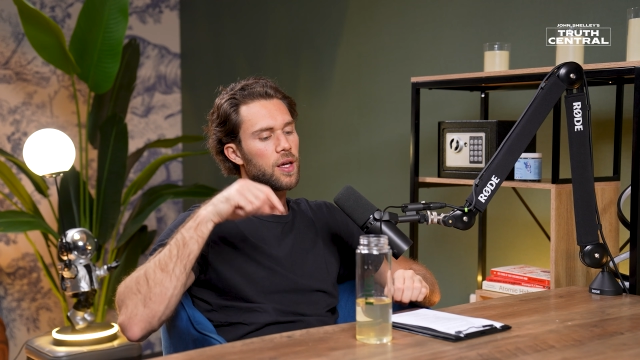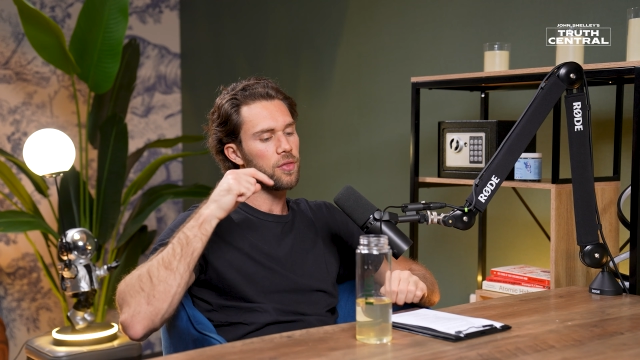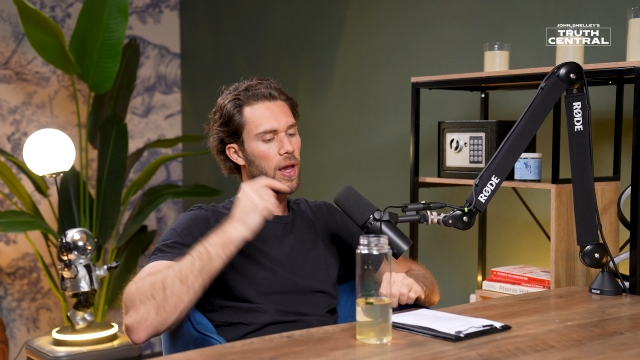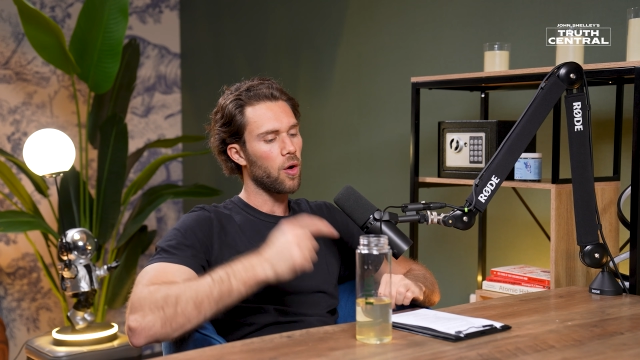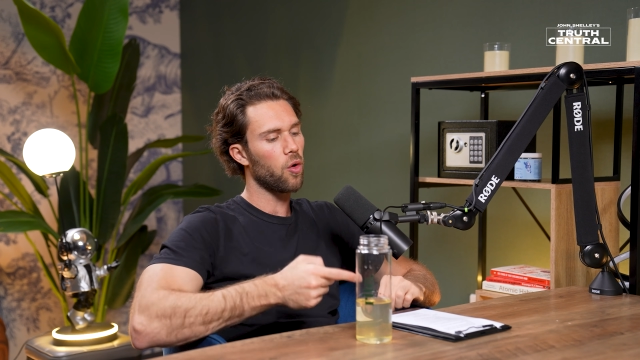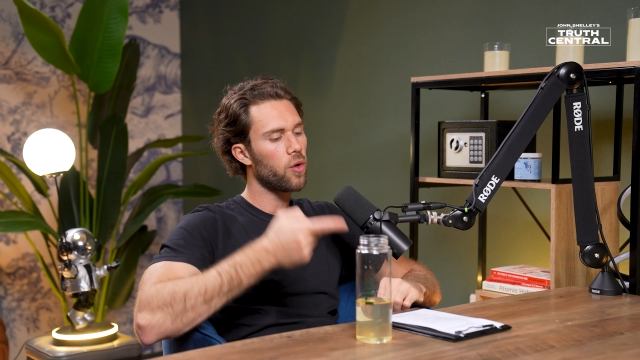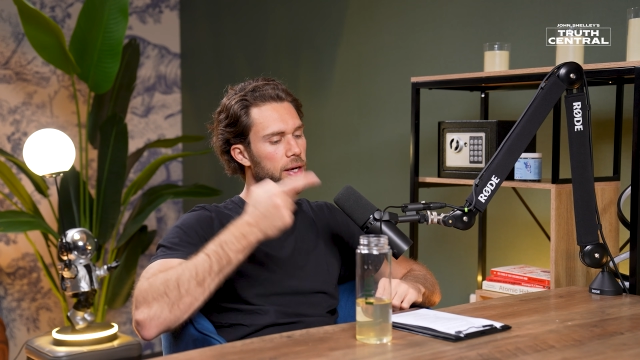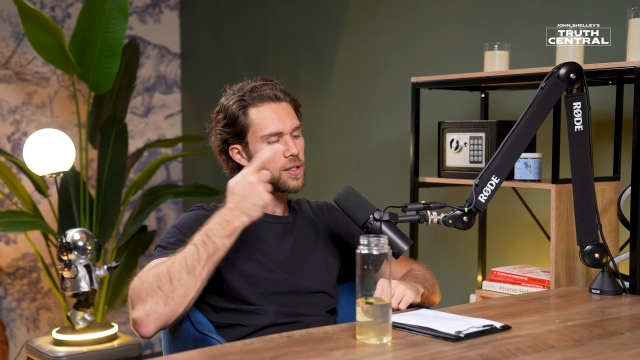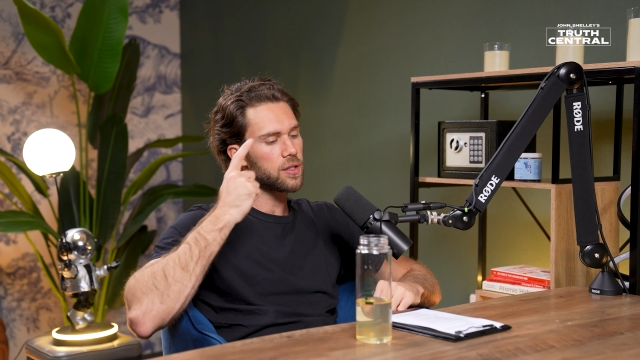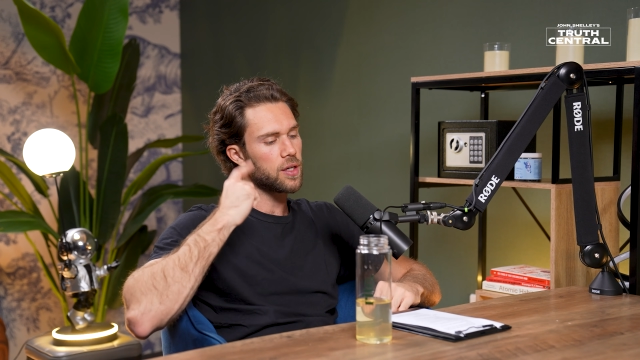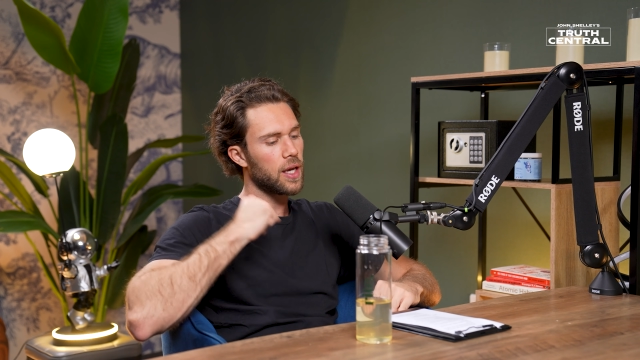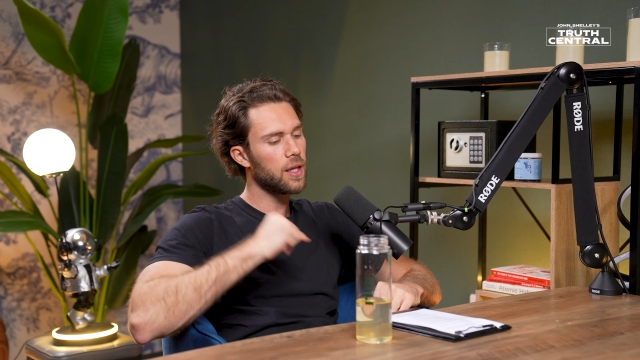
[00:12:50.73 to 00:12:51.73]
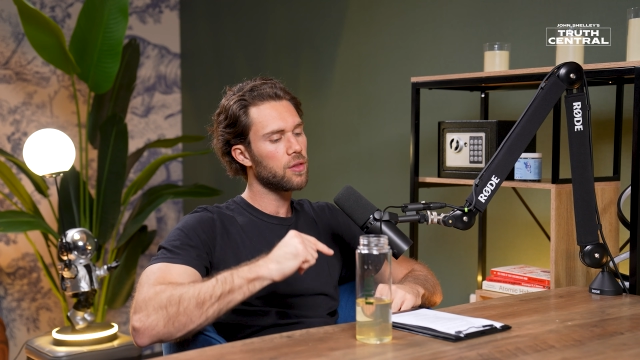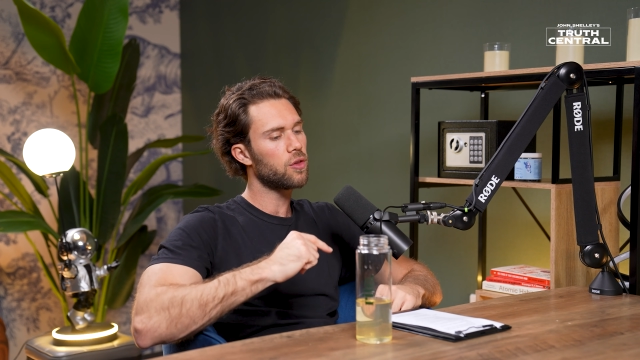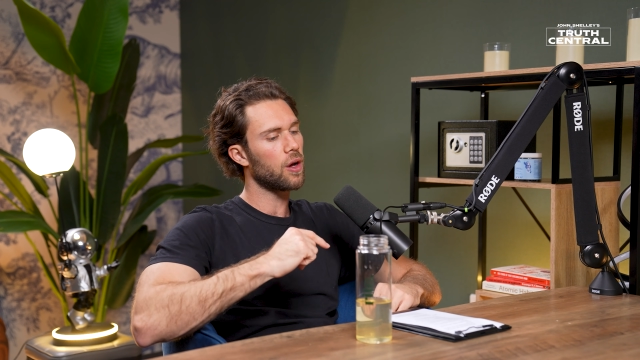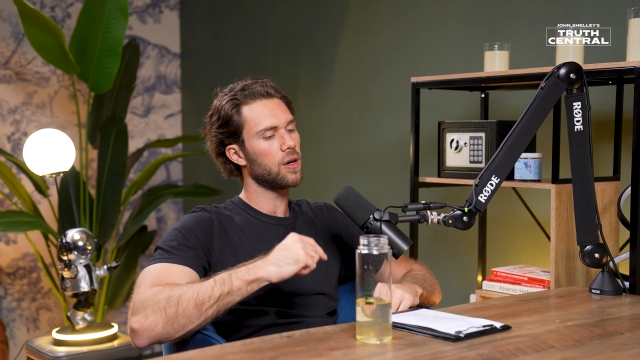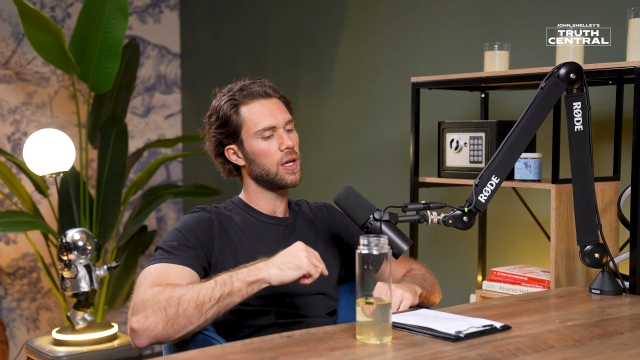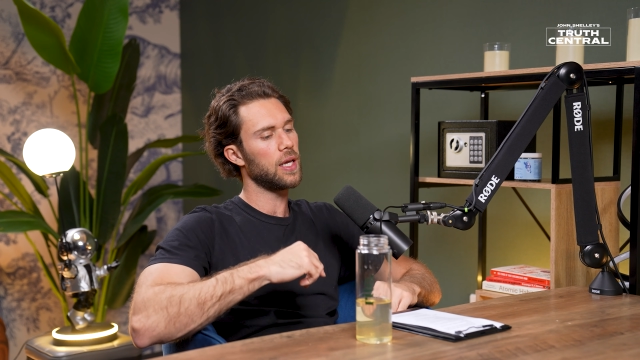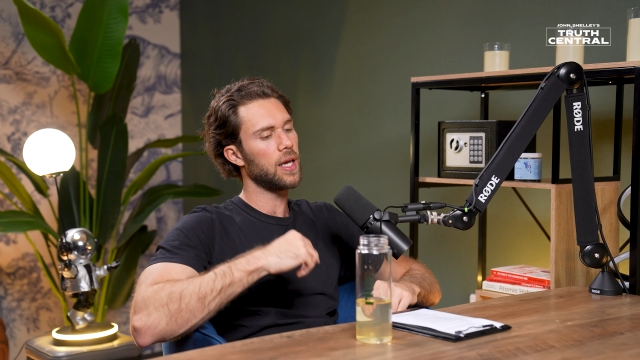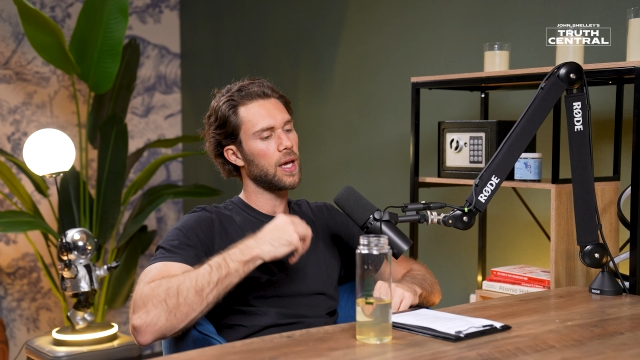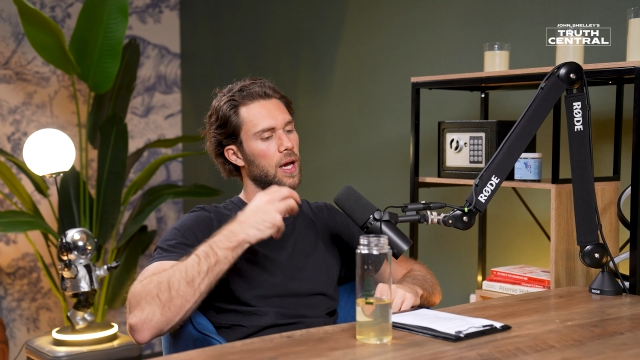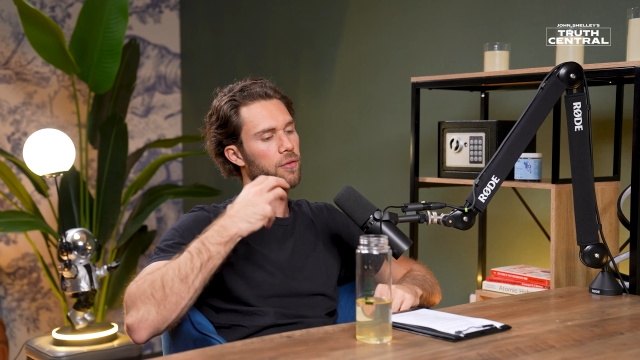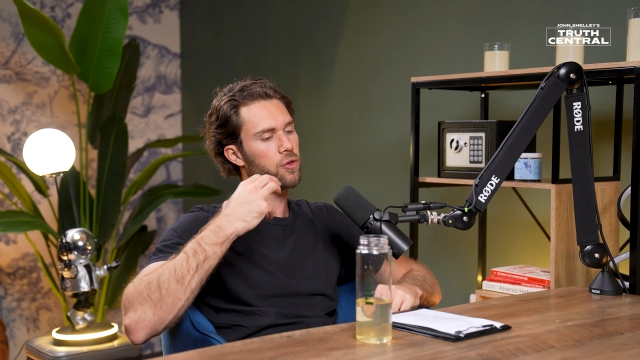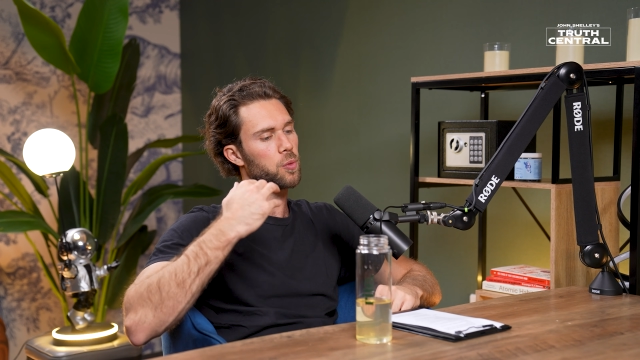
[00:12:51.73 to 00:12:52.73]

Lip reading: they always internally have